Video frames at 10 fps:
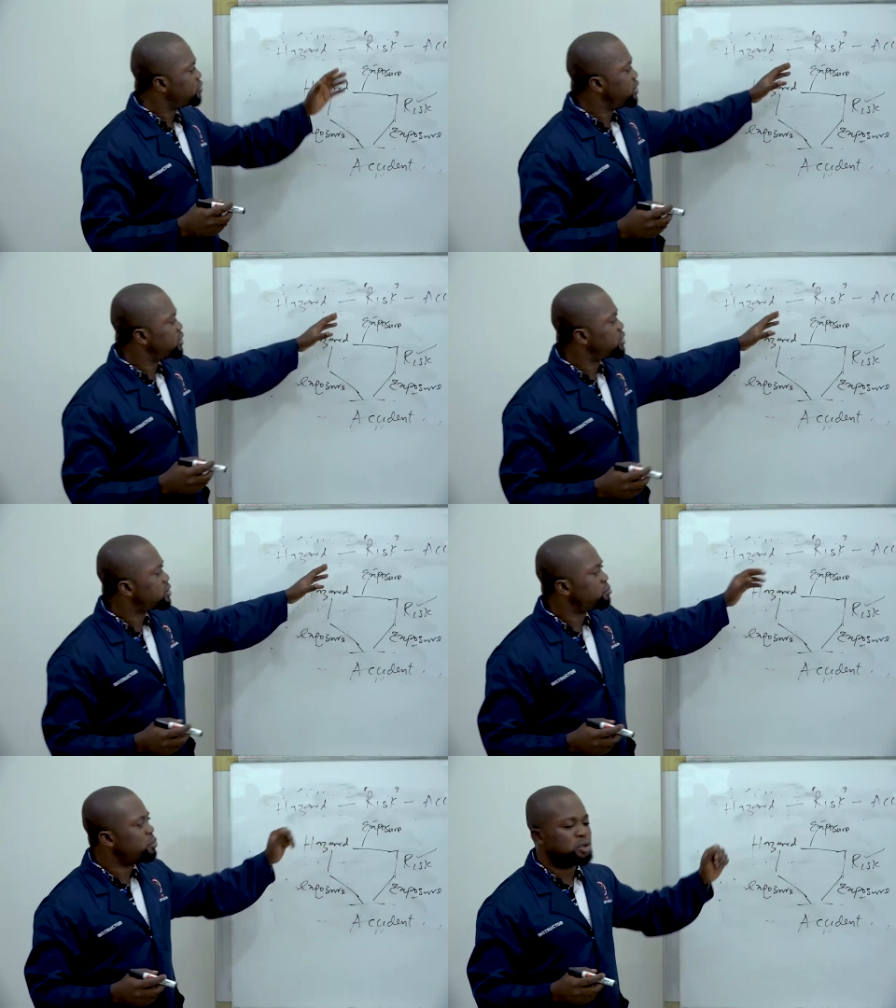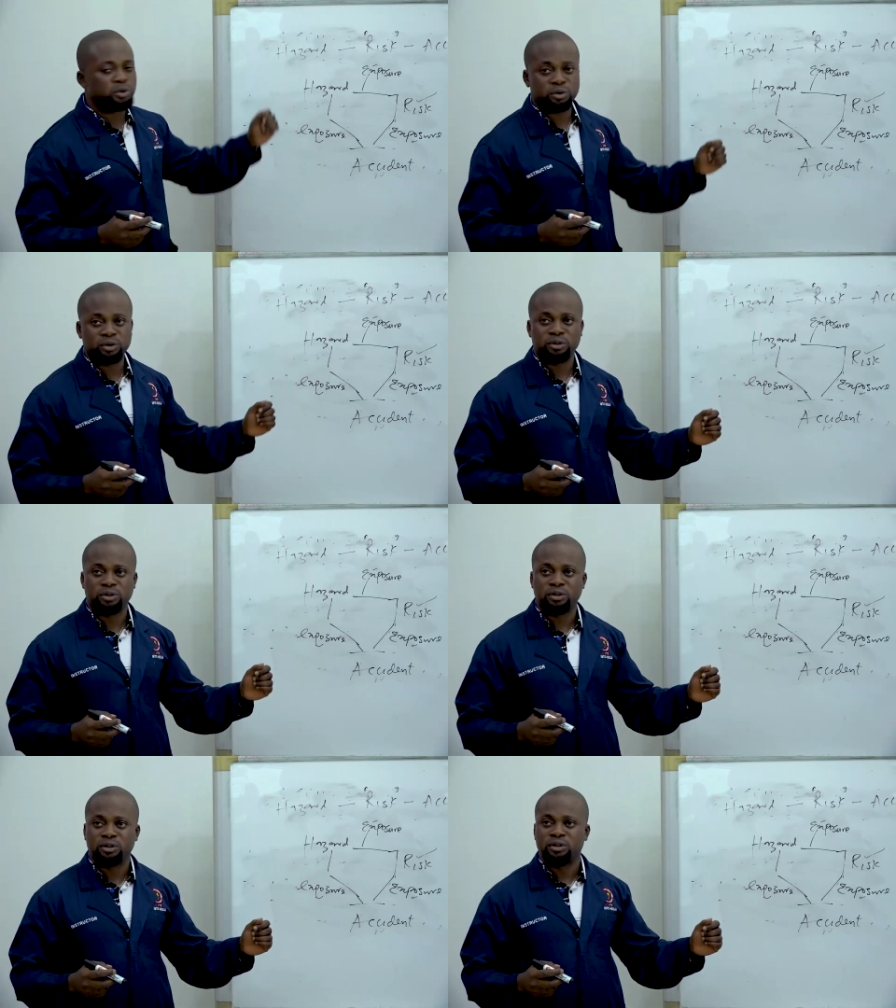this module,
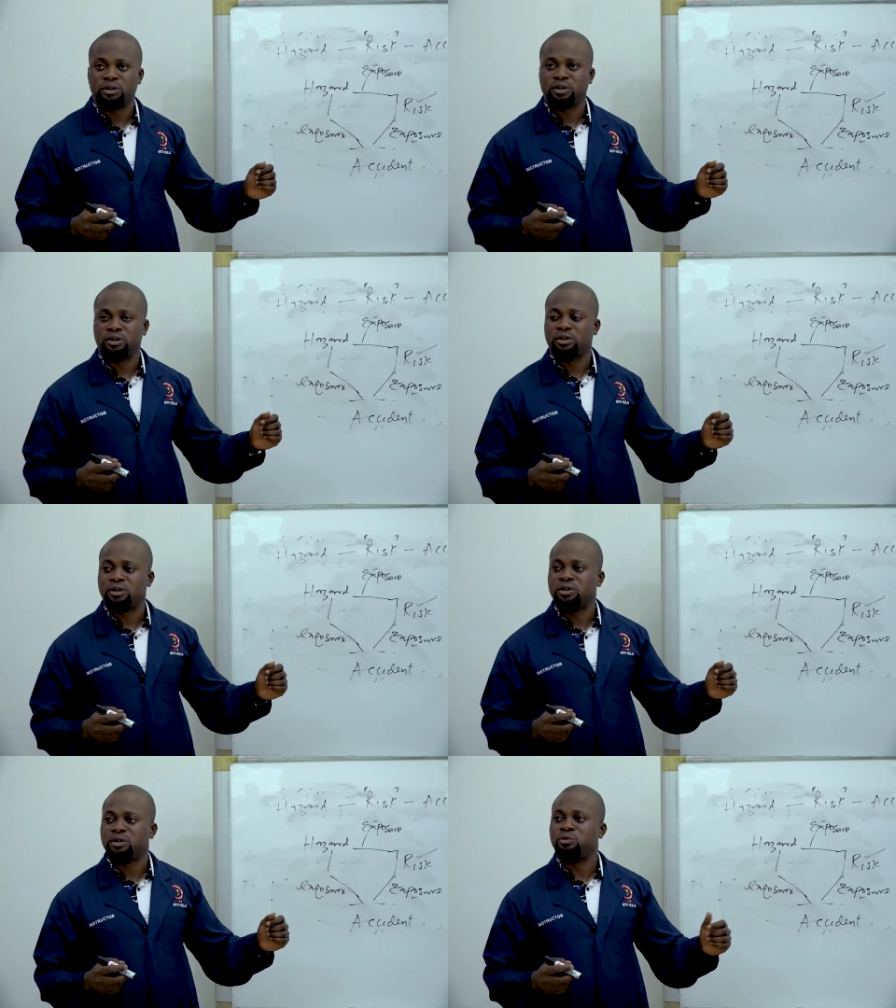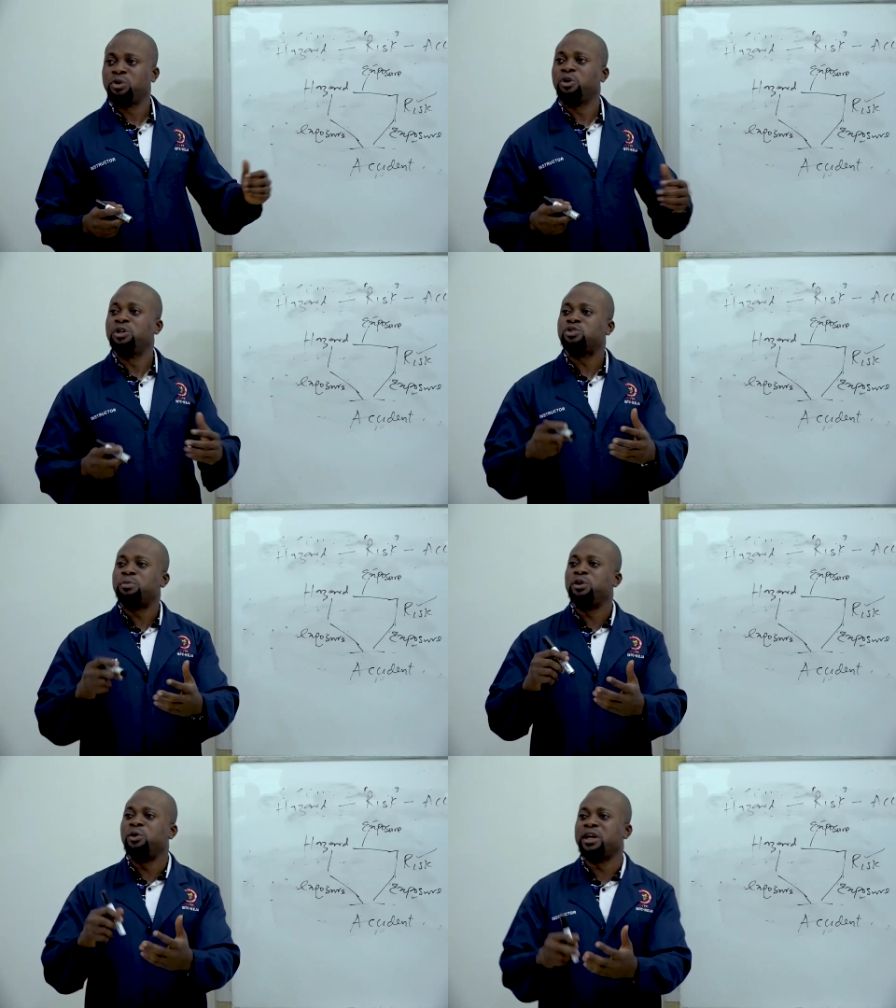we're going to be
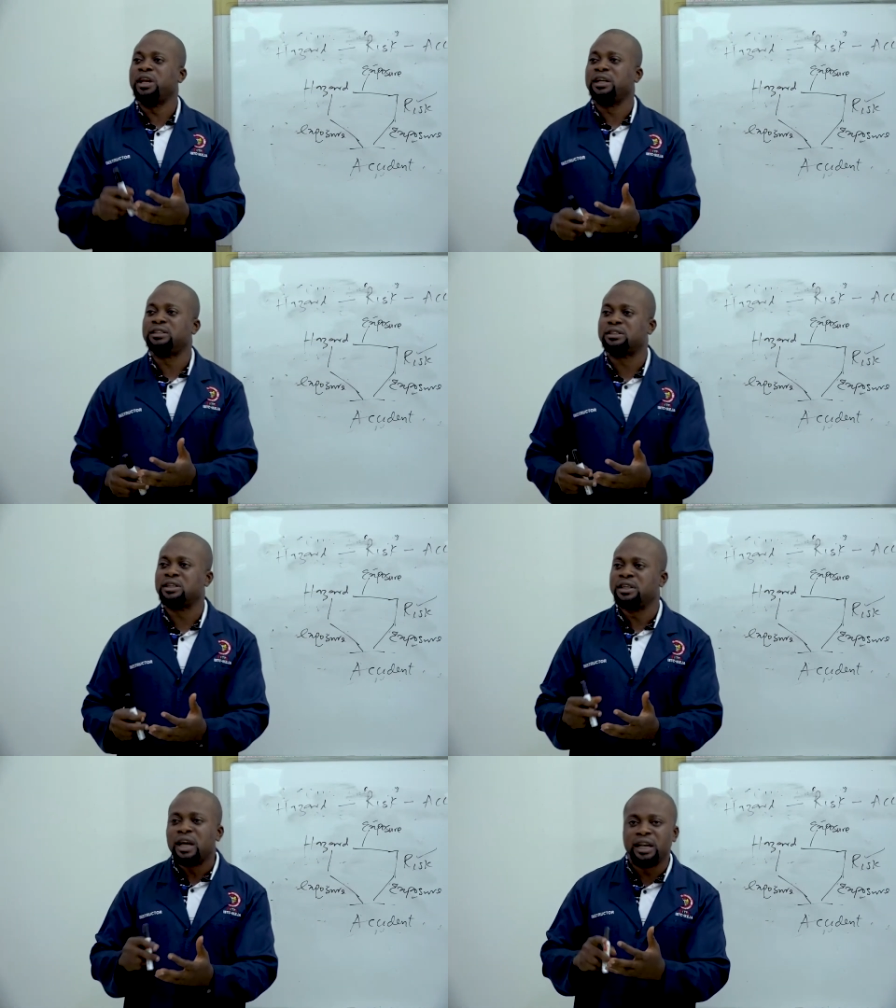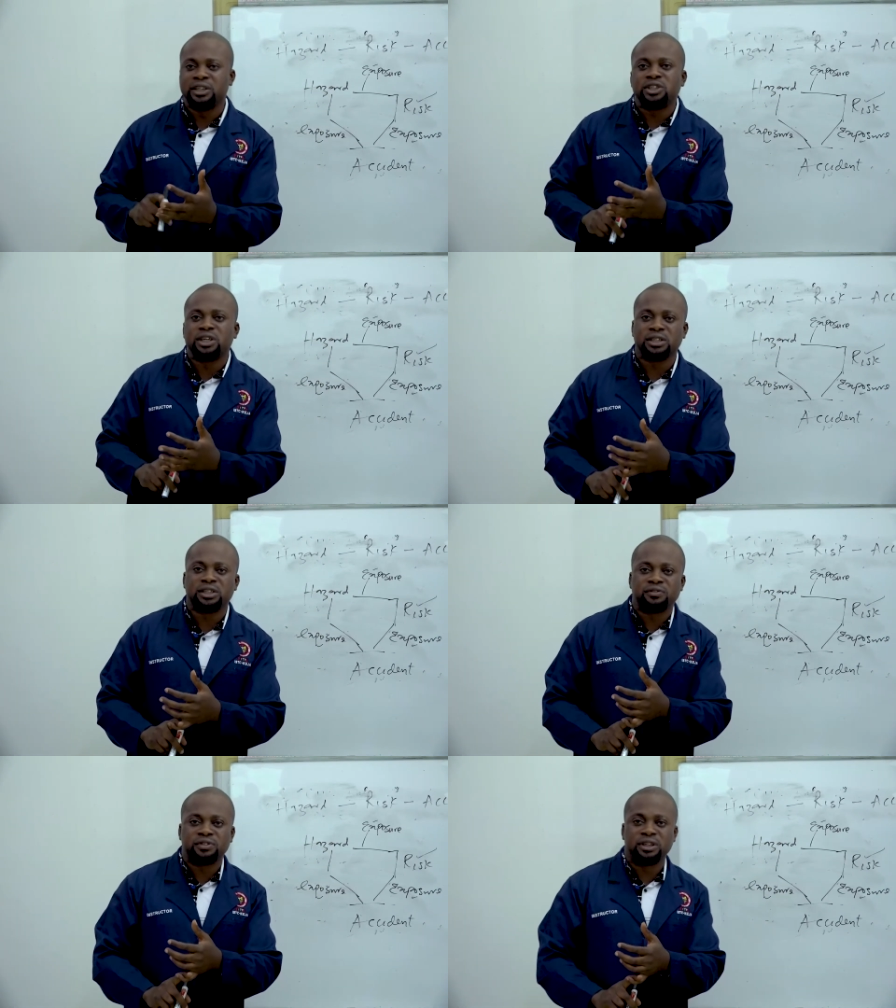looking at the electrical
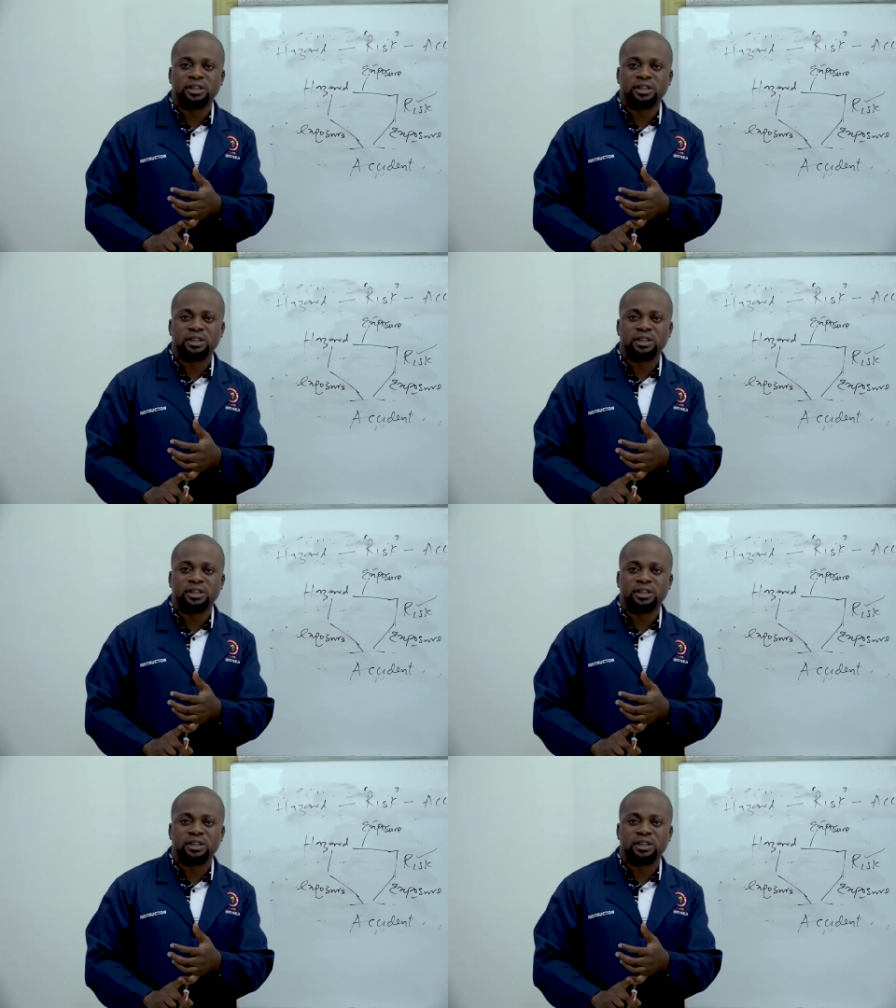safety.